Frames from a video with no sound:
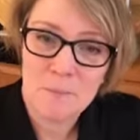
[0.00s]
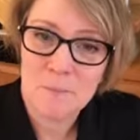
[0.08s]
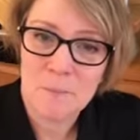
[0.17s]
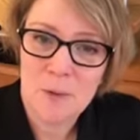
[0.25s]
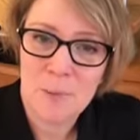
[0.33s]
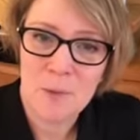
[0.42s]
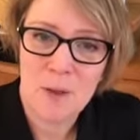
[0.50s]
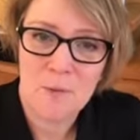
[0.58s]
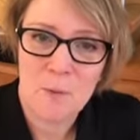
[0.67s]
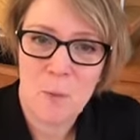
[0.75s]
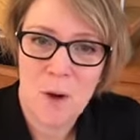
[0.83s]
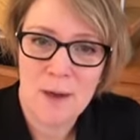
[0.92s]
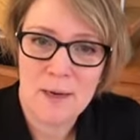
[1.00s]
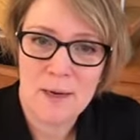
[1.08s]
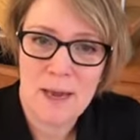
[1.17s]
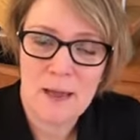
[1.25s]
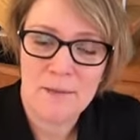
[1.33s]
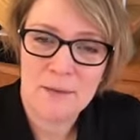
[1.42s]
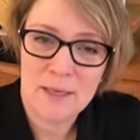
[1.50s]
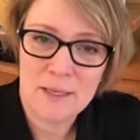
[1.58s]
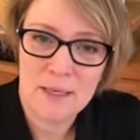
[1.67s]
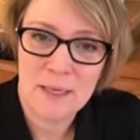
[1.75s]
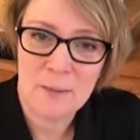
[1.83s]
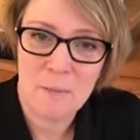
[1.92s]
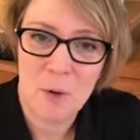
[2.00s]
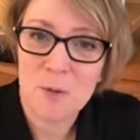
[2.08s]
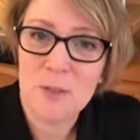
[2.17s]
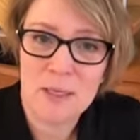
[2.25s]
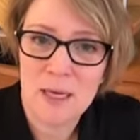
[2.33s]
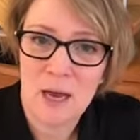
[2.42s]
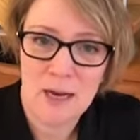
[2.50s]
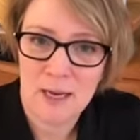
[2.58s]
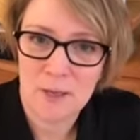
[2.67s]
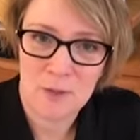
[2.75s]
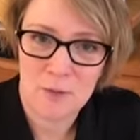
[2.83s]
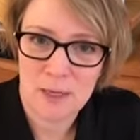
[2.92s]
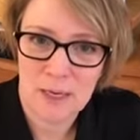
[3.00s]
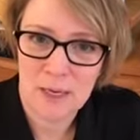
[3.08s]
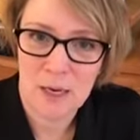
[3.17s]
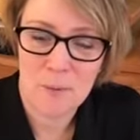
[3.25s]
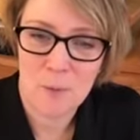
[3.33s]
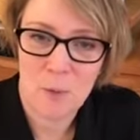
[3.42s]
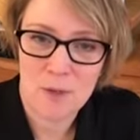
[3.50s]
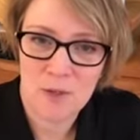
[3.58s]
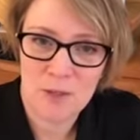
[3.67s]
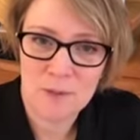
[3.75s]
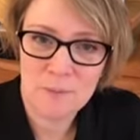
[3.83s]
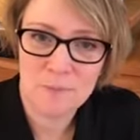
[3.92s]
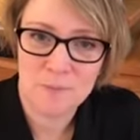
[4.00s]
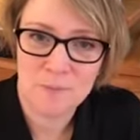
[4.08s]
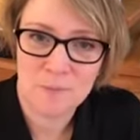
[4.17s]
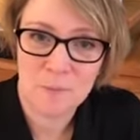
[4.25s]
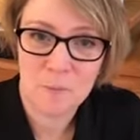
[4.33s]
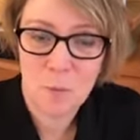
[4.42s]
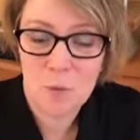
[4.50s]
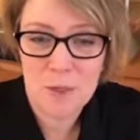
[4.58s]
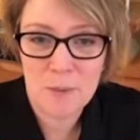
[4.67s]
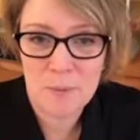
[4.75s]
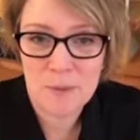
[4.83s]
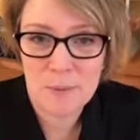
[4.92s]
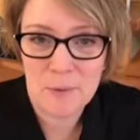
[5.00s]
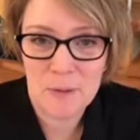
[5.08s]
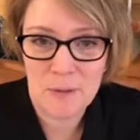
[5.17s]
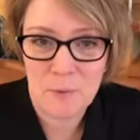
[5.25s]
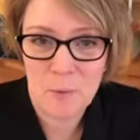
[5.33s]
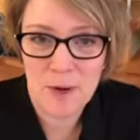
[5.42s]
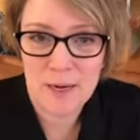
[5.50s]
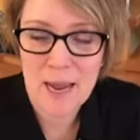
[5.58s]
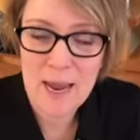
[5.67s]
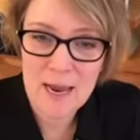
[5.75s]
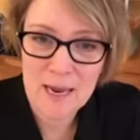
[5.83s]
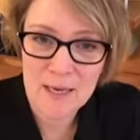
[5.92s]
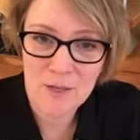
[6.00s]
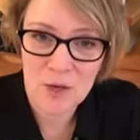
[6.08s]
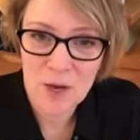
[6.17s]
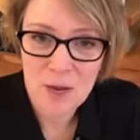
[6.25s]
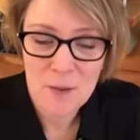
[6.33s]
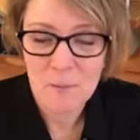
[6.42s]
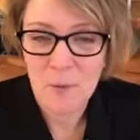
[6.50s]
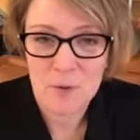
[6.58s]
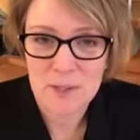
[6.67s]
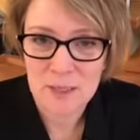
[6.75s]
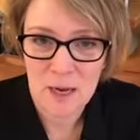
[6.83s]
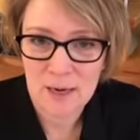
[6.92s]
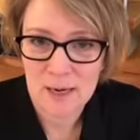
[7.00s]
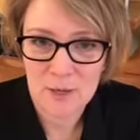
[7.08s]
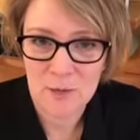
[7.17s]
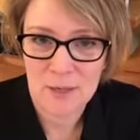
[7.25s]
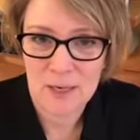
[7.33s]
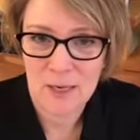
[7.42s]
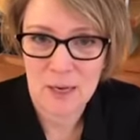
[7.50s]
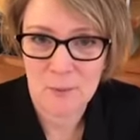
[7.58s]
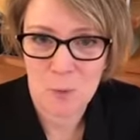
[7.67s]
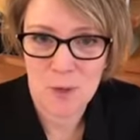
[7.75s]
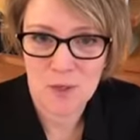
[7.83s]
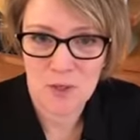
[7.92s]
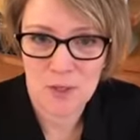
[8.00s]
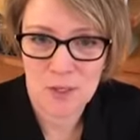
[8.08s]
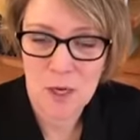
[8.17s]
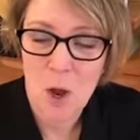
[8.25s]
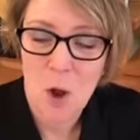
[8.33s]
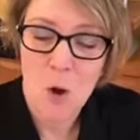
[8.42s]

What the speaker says: people of one ethnicity mostly not answer the income question? Or did people of one age mostly not answer the income question?